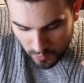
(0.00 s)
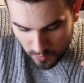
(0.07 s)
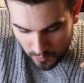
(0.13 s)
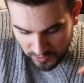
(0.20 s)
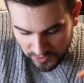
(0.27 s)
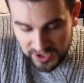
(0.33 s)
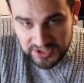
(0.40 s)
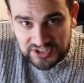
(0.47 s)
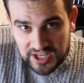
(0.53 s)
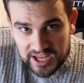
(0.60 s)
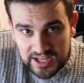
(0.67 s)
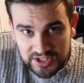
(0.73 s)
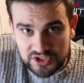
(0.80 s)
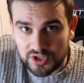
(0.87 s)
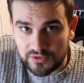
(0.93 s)
this
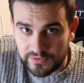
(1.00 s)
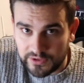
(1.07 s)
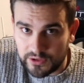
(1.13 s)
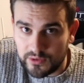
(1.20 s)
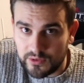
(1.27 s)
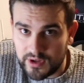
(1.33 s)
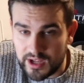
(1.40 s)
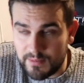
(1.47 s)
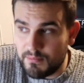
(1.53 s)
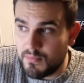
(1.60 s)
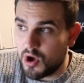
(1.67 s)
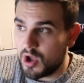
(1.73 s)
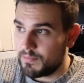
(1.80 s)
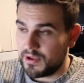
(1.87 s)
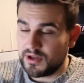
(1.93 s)
interview, in
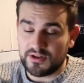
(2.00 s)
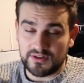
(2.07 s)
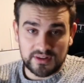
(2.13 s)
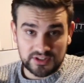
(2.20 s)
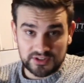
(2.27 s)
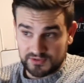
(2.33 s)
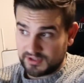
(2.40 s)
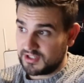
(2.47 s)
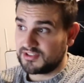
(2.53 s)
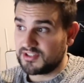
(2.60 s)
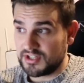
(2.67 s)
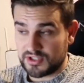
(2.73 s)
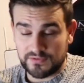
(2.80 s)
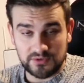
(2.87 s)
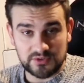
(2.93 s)
my opinion, this
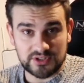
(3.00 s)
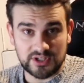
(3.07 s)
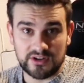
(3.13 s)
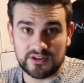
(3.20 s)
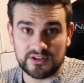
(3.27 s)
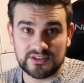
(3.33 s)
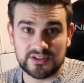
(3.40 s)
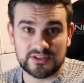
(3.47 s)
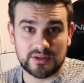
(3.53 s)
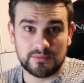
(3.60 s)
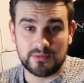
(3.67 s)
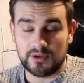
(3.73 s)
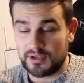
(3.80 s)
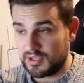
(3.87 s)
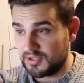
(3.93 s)
interview series is
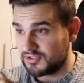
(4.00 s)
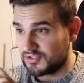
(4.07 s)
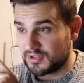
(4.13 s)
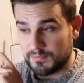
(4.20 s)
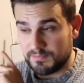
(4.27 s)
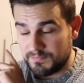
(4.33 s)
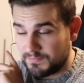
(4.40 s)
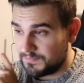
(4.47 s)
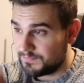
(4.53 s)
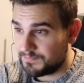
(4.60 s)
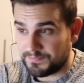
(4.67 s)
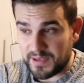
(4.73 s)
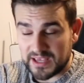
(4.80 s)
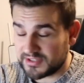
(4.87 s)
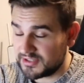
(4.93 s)
the
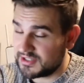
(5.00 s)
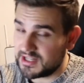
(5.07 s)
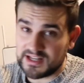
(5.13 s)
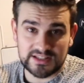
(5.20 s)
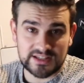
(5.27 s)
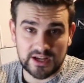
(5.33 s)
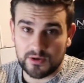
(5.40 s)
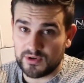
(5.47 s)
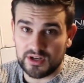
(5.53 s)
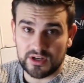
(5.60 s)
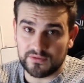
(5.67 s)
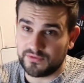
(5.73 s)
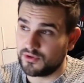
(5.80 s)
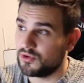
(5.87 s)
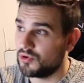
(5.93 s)
best detailed
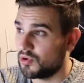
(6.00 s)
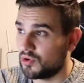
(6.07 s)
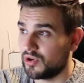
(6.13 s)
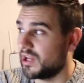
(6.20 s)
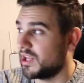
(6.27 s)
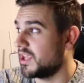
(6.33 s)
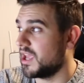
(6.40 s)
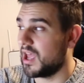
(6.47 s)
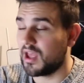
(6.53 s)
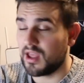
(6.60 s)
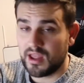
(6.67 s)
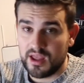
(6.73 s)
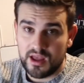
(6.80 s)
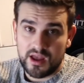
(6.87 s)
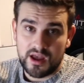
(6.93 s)
interview you're going to get
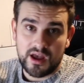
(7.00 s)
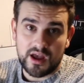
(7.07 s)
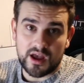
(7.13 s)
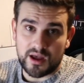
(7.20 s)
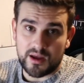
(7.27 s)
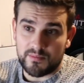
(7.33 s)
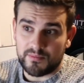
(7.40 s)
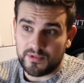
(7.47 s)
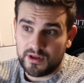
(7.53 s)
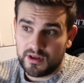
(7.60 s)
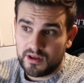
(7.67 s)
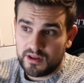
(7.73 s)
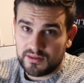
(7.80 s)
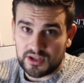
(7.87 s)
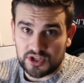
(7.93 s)

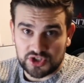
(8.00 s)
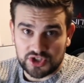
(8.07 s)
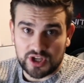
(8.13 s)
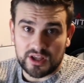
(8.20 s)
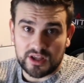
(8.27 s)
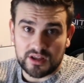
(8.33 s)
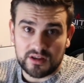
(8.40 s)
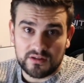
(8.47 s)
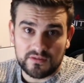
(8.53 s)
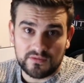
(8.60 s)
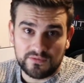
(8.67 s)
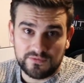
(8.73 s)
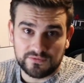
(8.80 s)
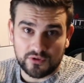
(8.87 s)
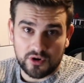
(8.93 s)
this year
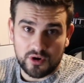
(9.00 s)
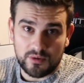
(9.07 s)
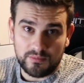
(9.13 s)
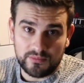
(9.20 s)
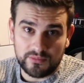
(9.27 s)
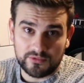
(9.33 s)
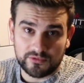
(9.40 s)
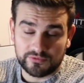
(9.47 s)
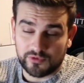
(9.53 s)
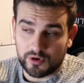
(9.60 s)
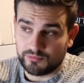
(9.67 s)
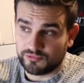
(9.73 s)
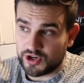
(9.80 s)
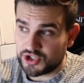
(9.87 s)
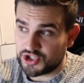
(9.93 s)
from
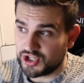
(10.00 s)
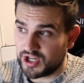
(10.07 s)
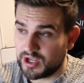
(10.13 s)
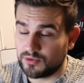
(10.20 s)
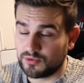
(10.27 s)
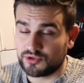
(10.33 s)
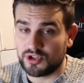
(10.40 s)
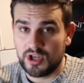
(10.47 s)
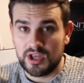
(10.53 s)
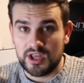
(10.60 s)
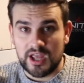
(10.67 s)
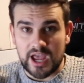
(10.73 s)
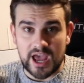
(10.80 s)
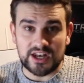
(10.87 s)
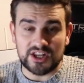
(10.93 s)
Richard Ells,
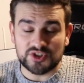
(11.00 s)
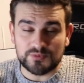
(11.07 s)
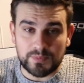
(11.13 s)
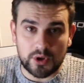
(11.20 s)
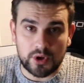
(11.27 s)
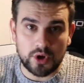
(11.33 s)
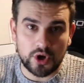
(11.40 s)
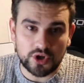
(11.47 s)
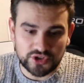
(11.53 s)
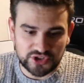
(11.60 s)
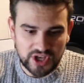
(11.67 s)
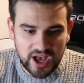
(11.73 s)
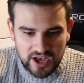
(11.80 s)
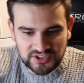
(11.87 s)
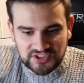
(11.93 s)
and it's because
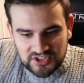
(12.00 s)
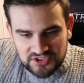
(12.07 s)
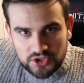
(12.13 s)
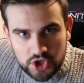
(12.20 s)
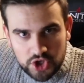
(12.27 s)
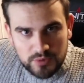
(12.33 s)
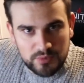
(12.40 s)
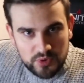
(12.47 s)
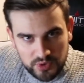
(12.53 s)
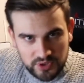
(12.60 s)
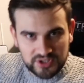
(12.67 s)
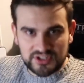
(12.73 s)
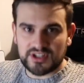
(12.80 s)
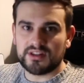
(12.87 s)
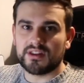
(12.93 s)
us as a
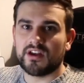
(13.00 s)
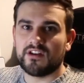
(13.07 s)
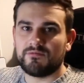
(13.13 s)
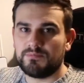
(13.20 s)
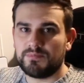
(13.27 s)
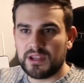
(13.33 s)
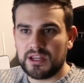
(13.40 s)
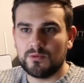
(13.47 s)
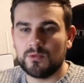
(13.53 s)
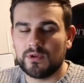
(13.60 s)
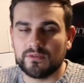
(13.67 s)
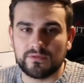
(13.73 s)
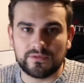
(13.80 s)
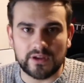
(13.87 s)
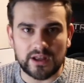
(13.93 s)
community that have been
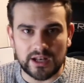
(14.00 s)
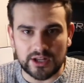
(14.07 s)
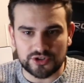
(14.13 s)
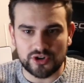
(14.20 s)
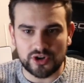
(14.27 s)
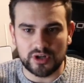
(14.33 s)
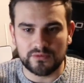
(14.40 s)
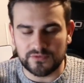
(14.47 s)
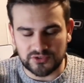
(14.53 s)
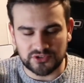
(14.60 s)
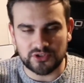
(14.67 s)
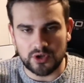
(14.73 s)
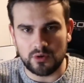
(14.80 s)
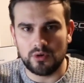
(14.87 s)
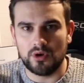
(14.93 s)
with Electroneum for
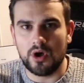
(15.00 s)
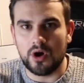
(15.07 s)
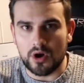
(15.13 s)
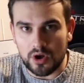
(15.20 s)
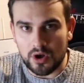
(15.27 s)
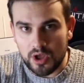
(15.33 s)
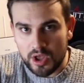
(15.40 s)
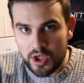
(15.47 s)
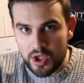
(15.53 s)
so long,